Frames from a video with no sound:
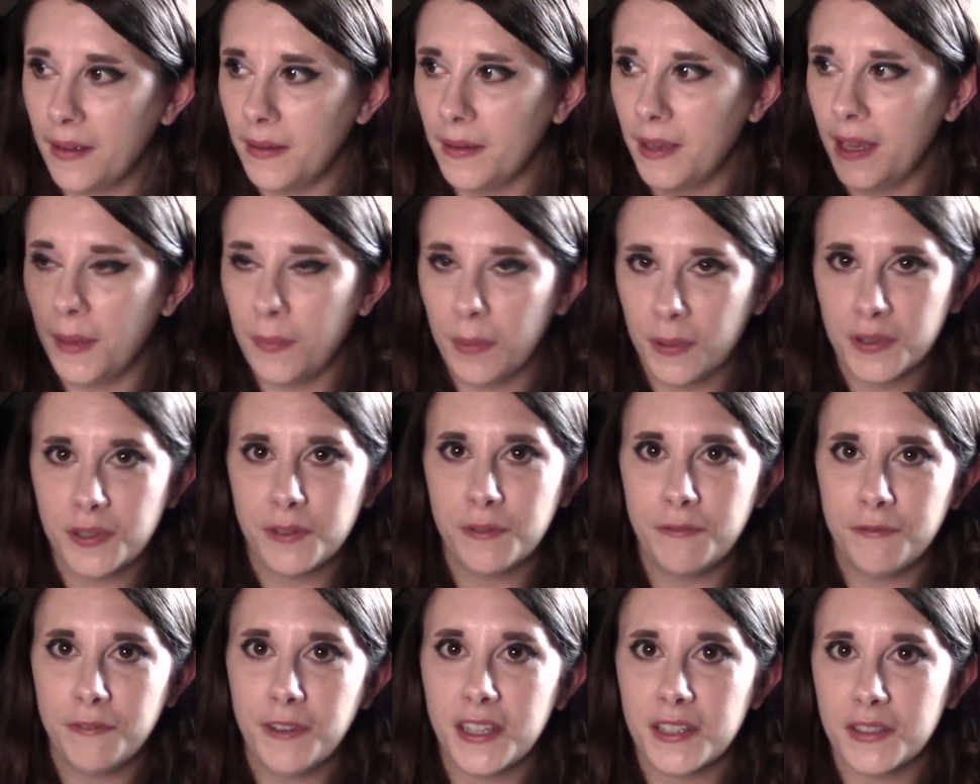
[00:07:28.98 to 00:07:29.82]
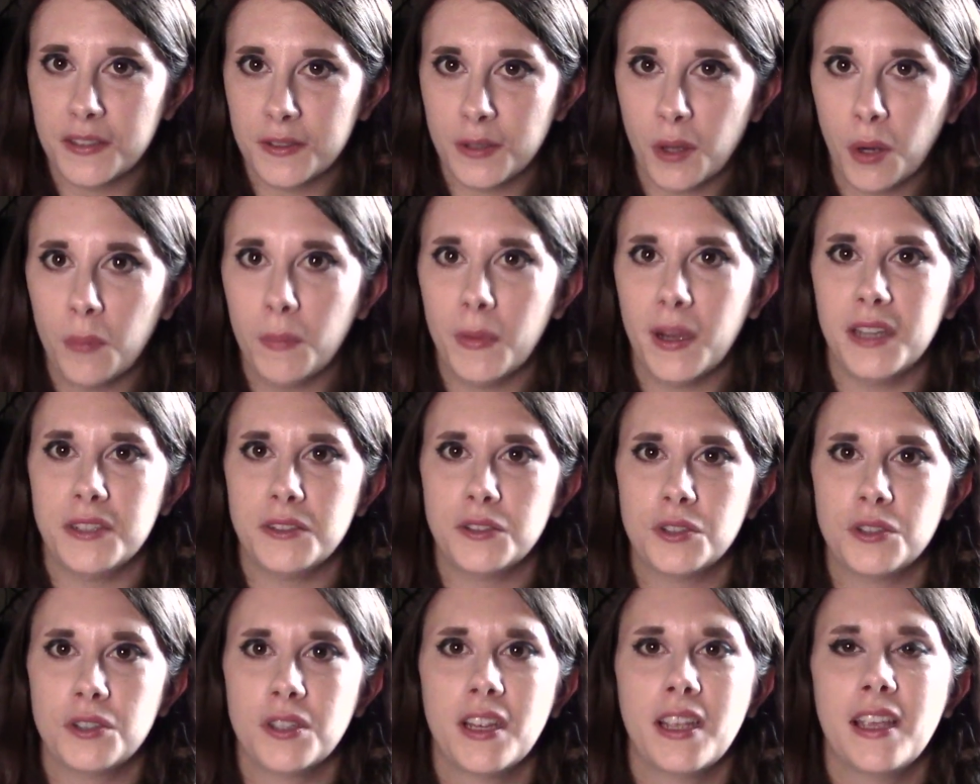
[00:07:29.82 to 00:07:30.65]
able to fit so
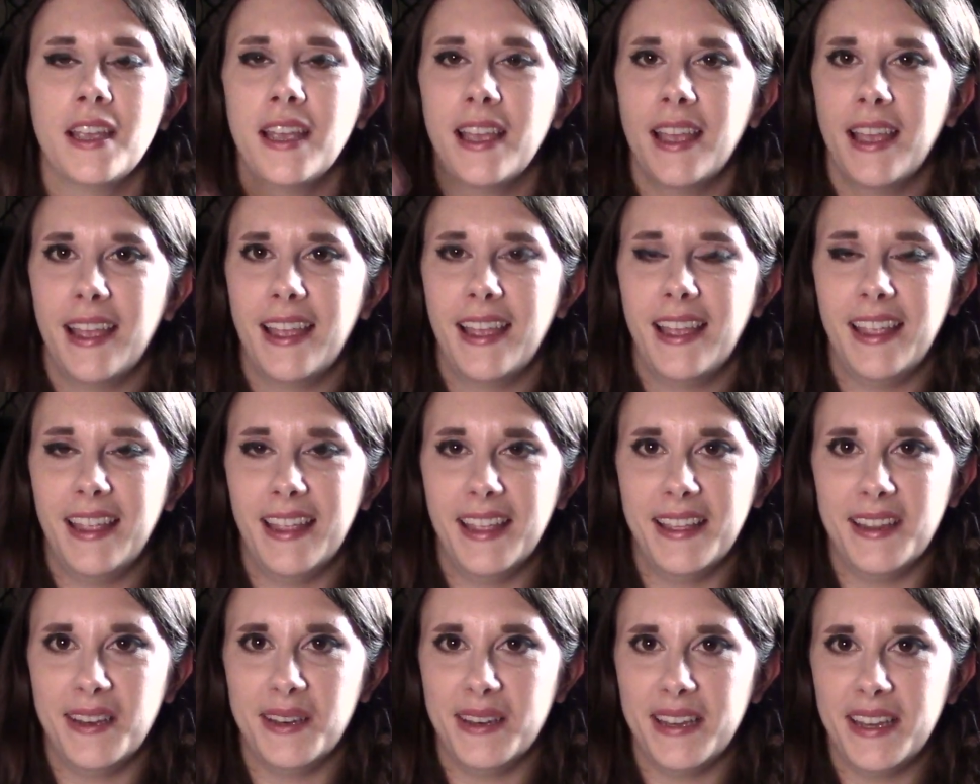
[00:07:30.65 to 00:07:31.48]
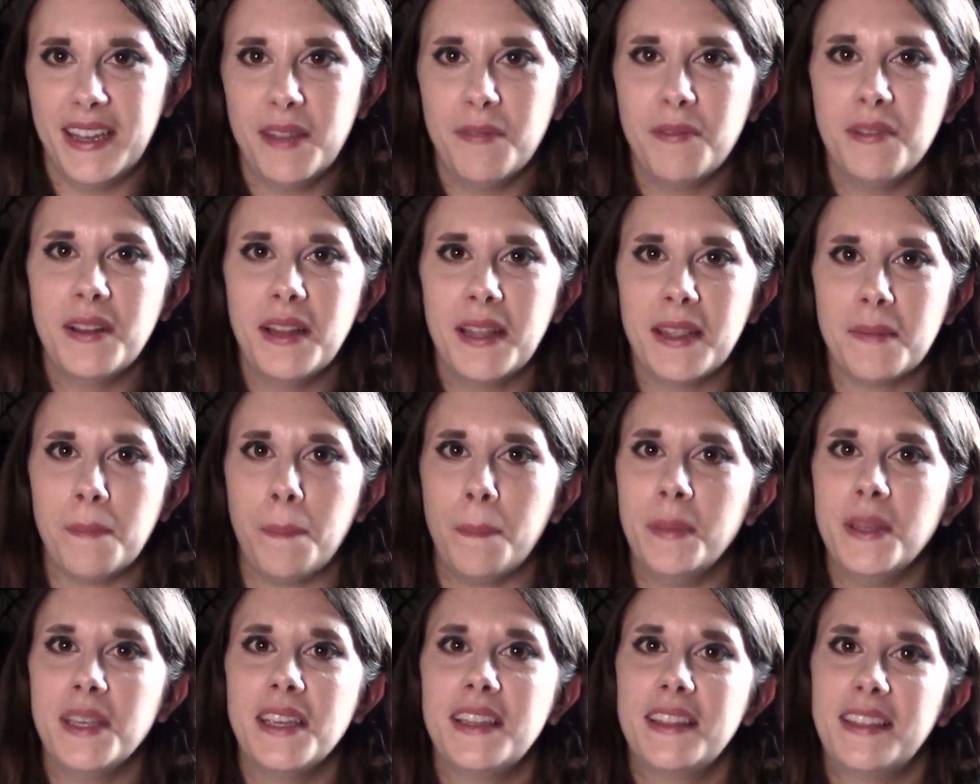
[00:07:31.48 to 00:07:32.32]
much, and even
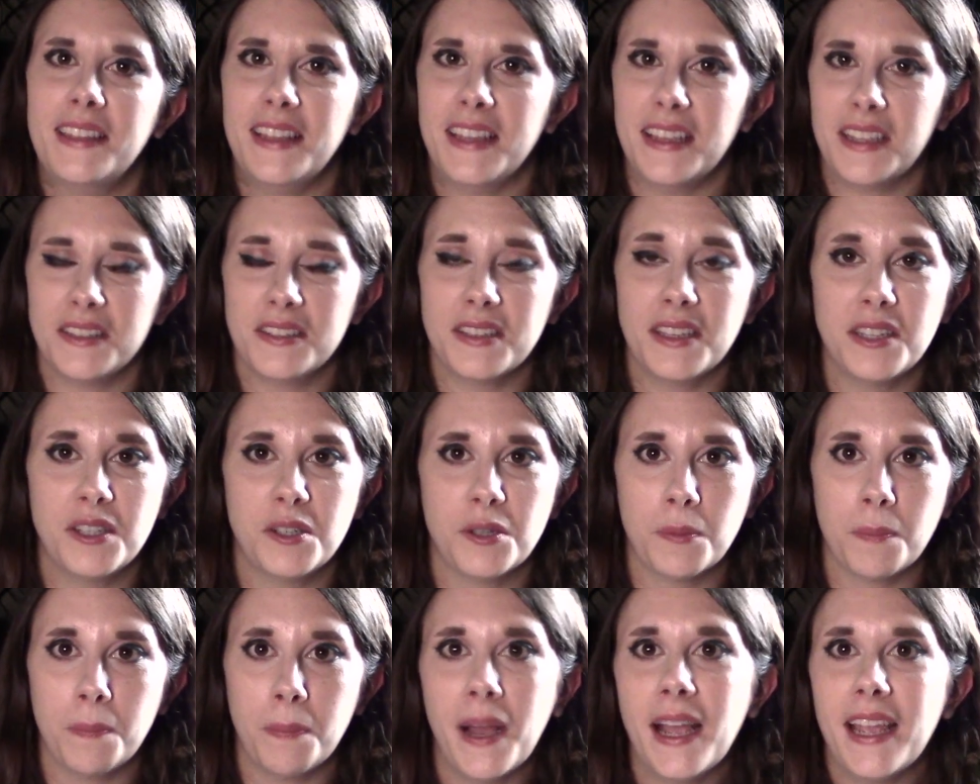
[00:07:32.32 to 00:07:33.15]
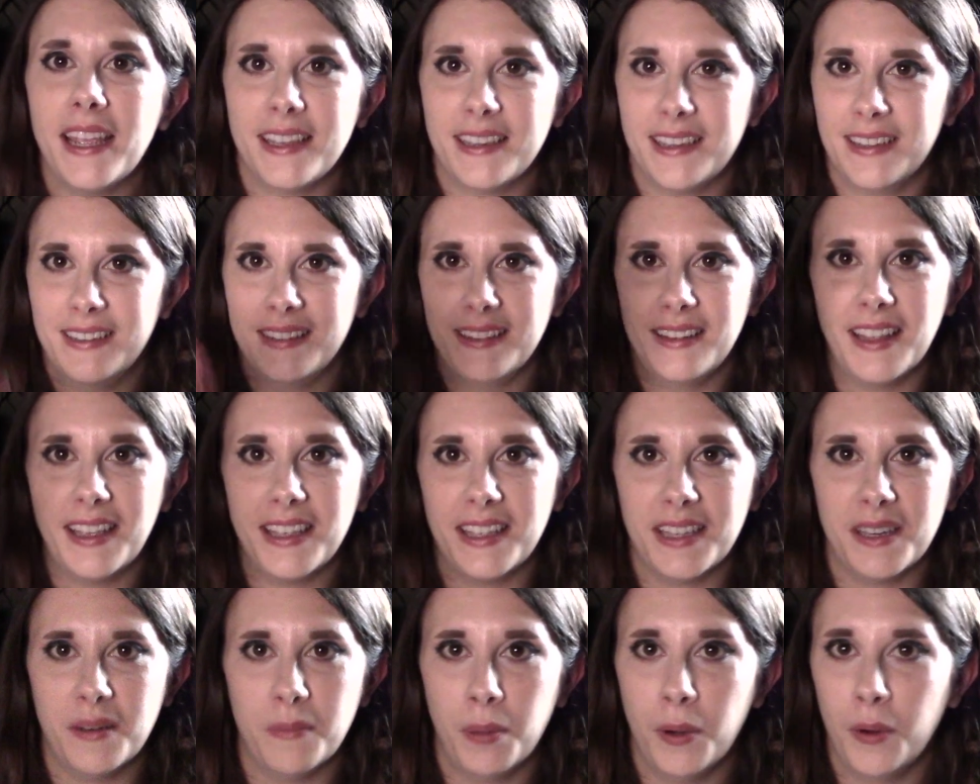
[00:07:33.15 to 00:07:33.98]
like big things like your bike,
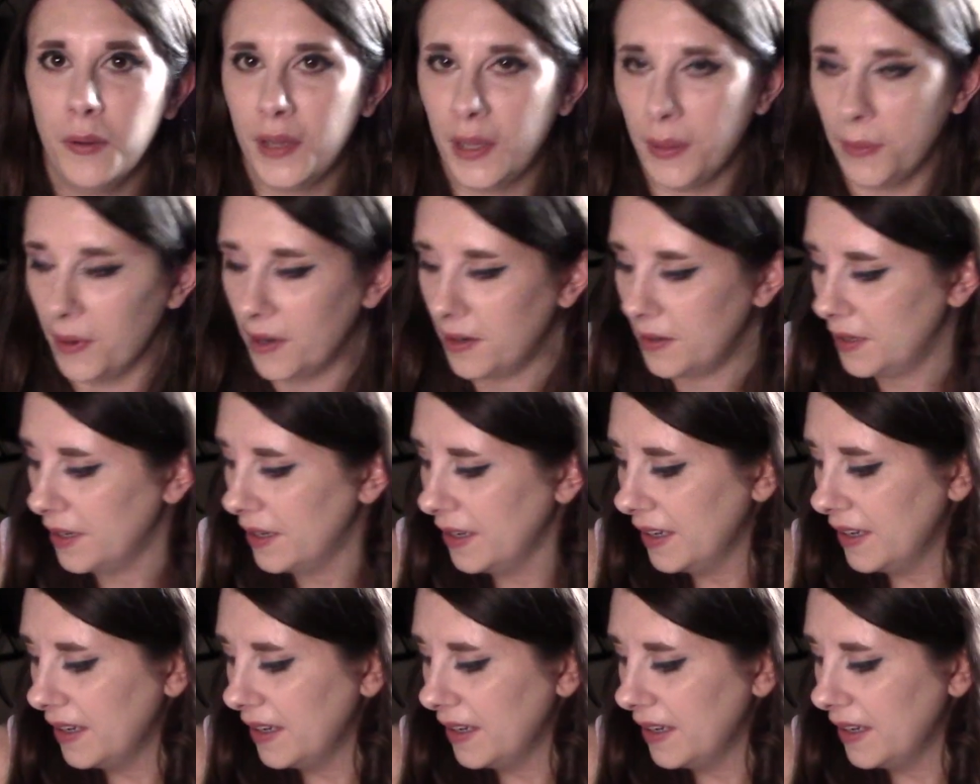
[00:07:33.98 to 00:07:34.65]
like in Pokemon.